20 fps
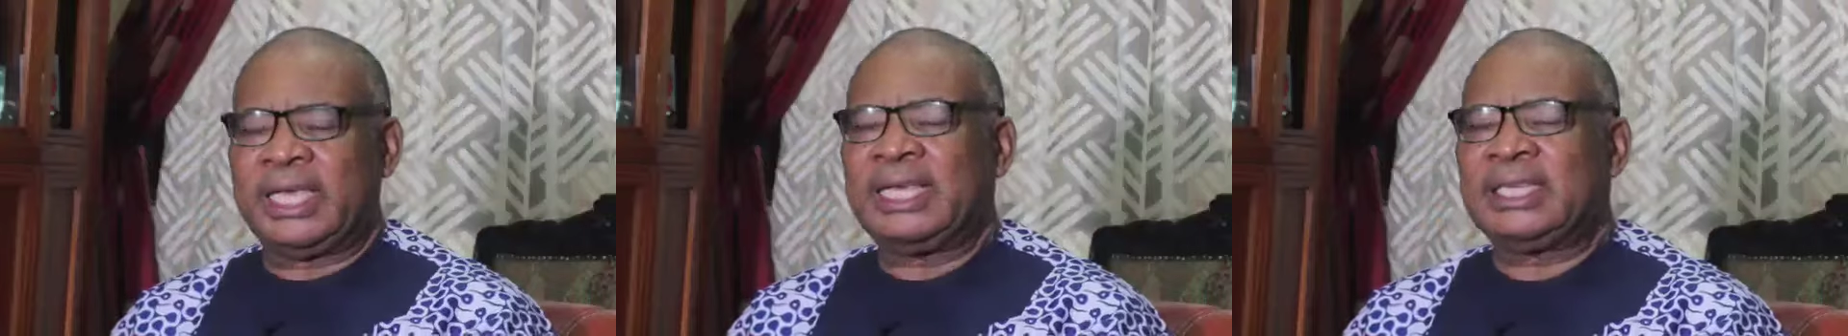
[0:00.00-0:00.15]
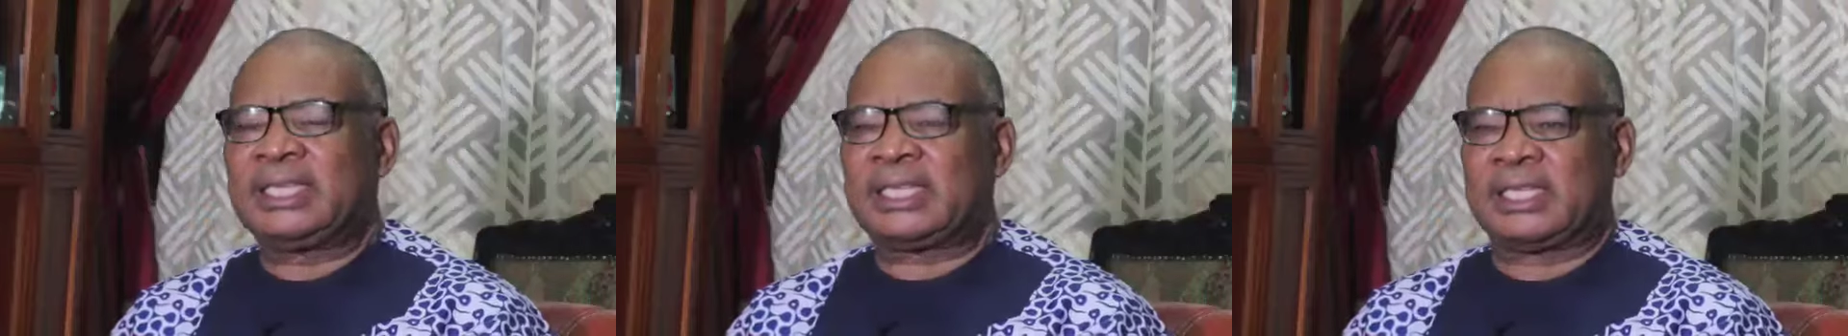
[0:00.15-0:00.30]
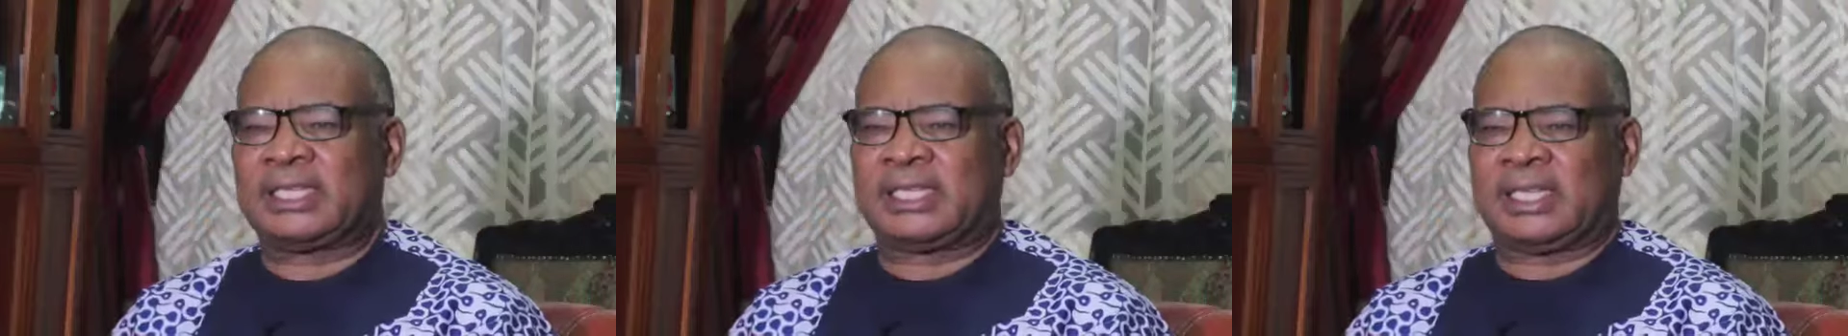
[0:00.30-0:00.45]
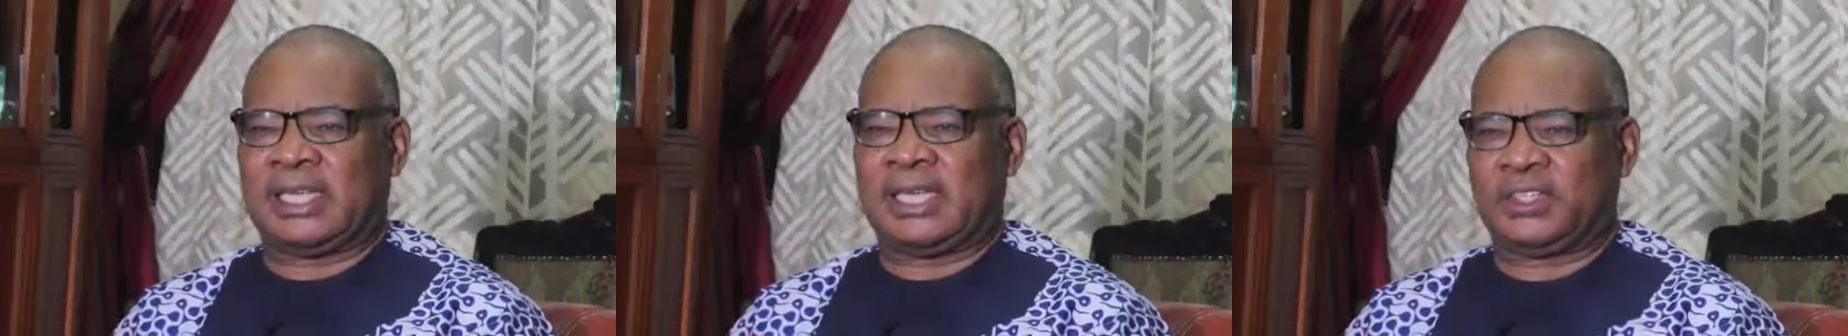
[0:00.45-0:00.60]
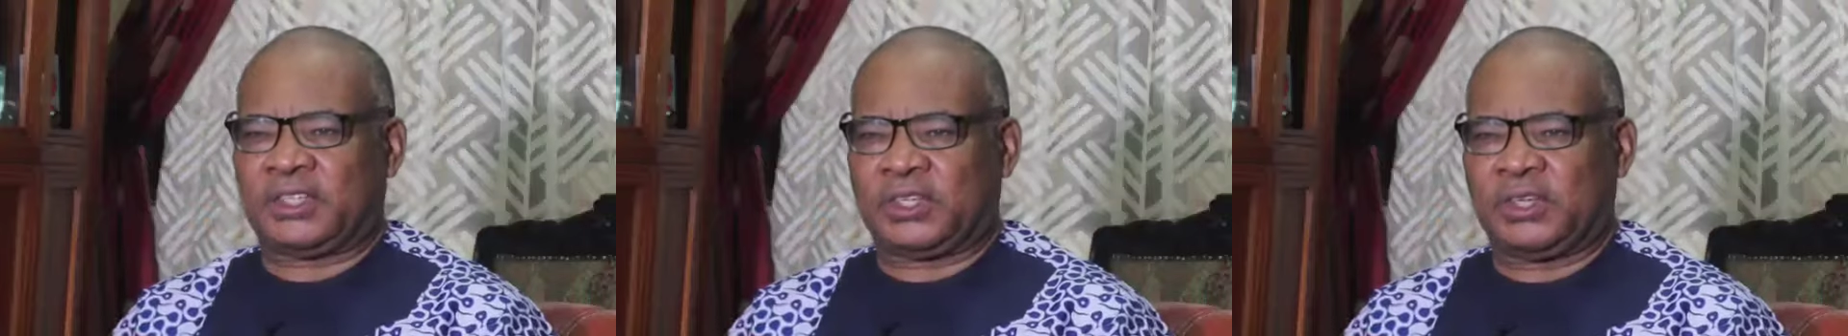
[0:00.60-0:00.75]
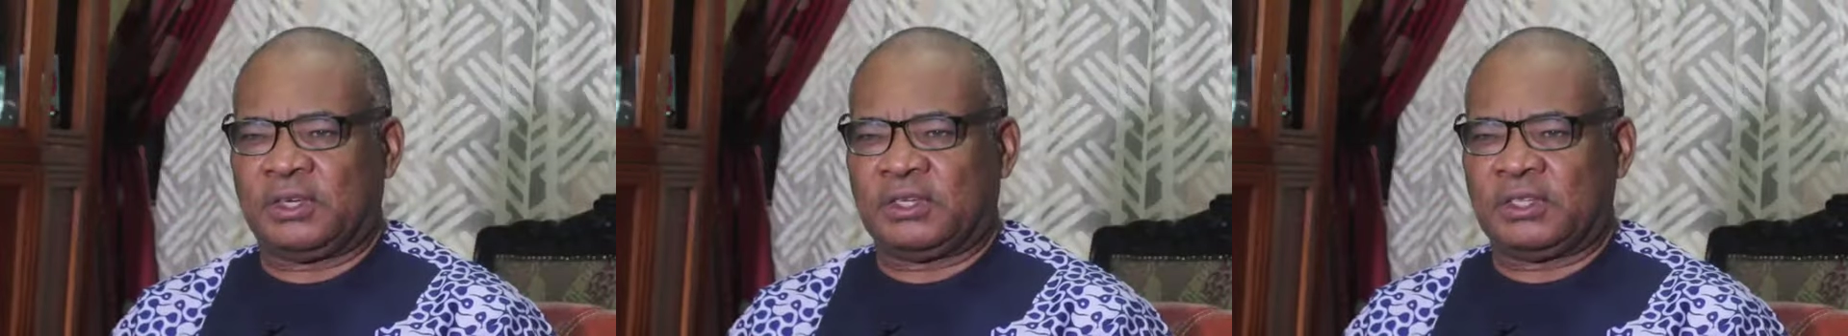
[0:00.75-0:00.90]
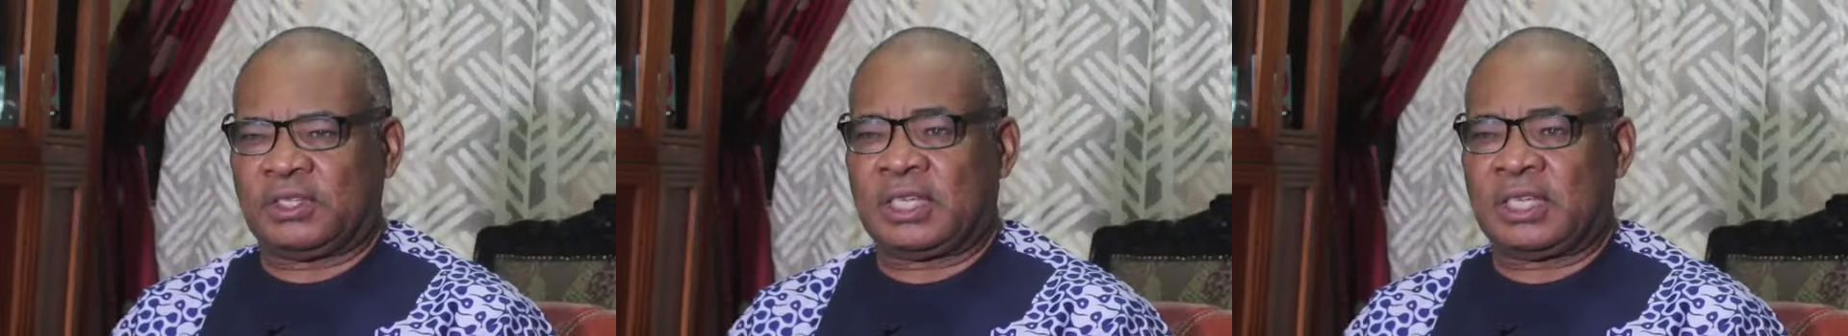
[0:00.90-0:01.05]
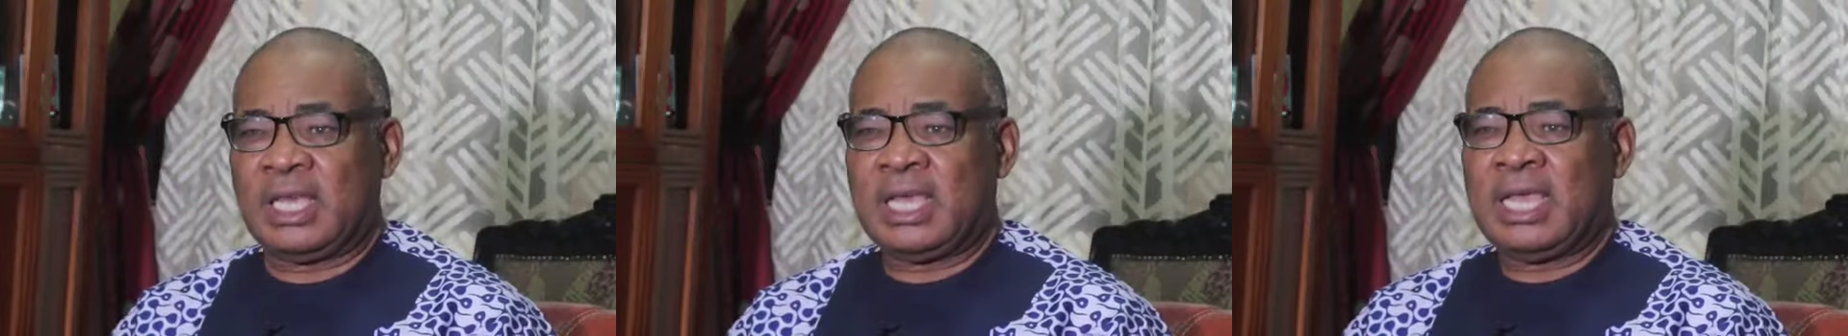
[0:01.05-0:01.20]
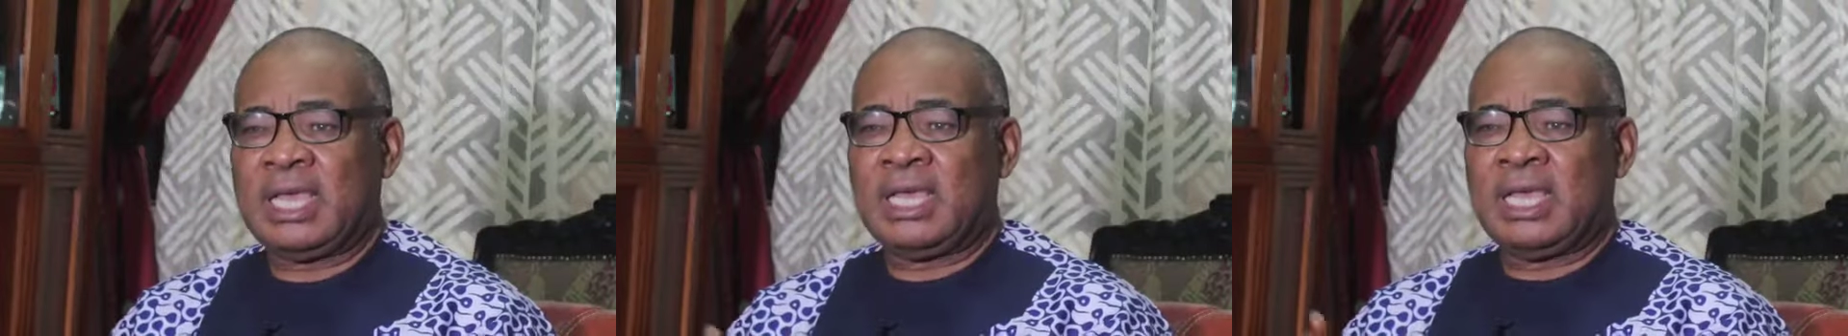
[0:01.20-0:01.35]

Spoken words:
intercessors